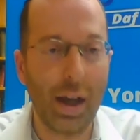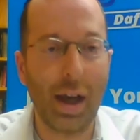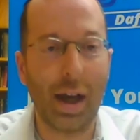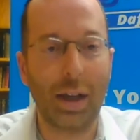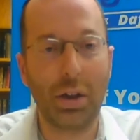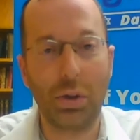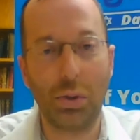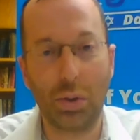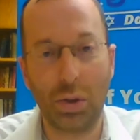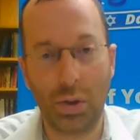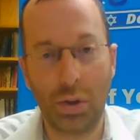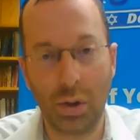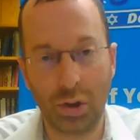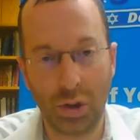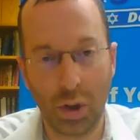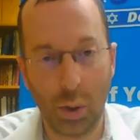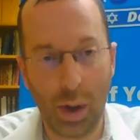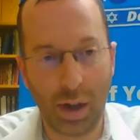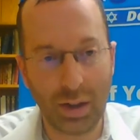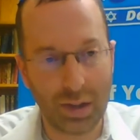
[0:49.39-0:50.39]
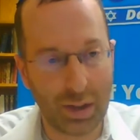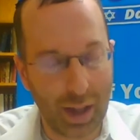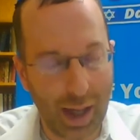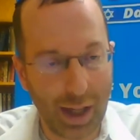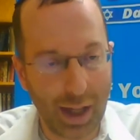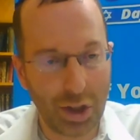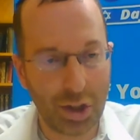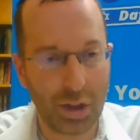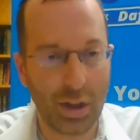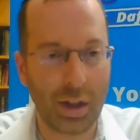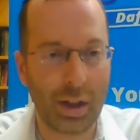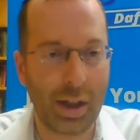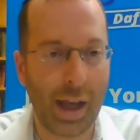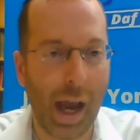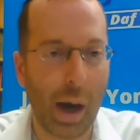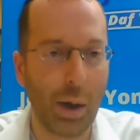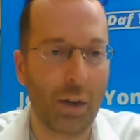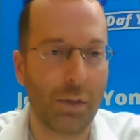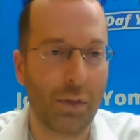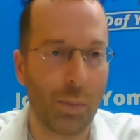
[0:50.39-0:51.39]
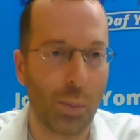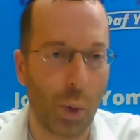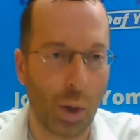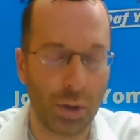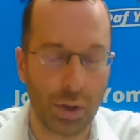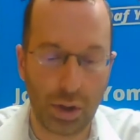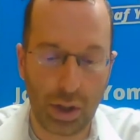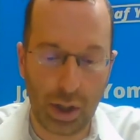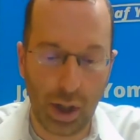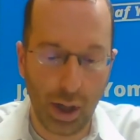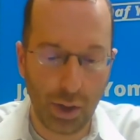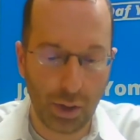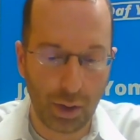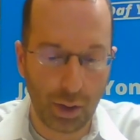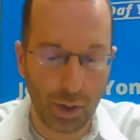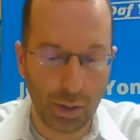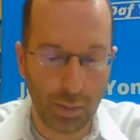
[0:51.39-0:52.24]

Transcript: and that there's no hesitation in carrying from one to the other.